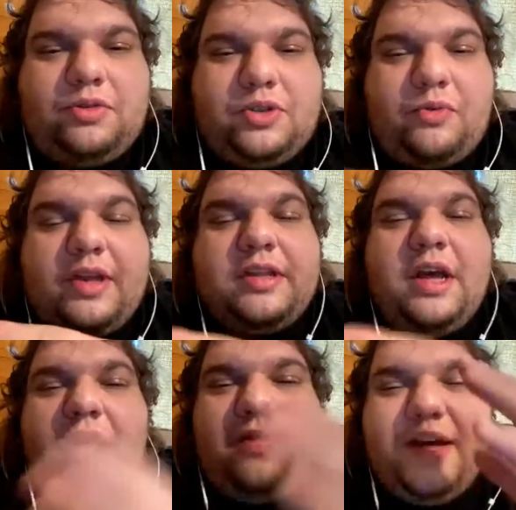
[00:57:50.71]
So
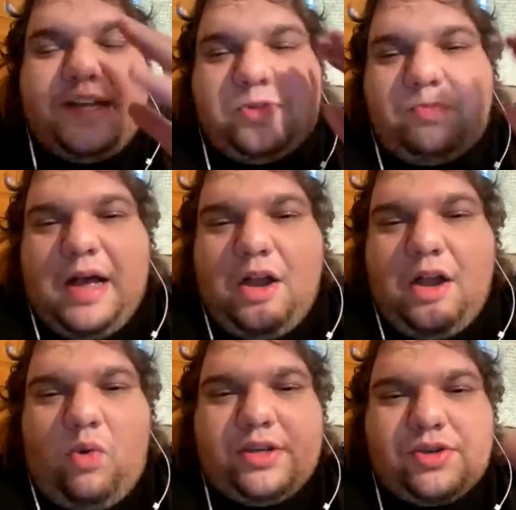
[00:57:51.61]
that's my
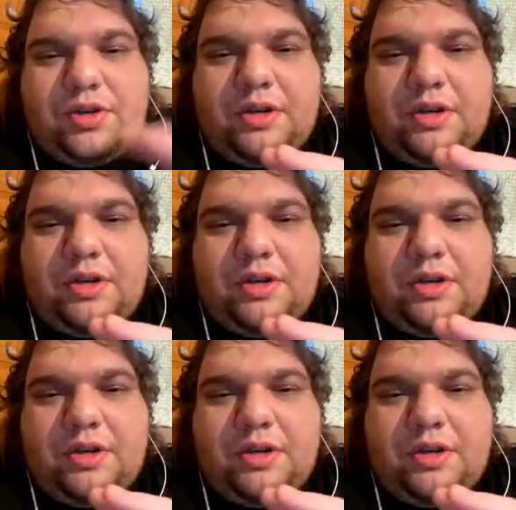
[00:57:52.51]
question.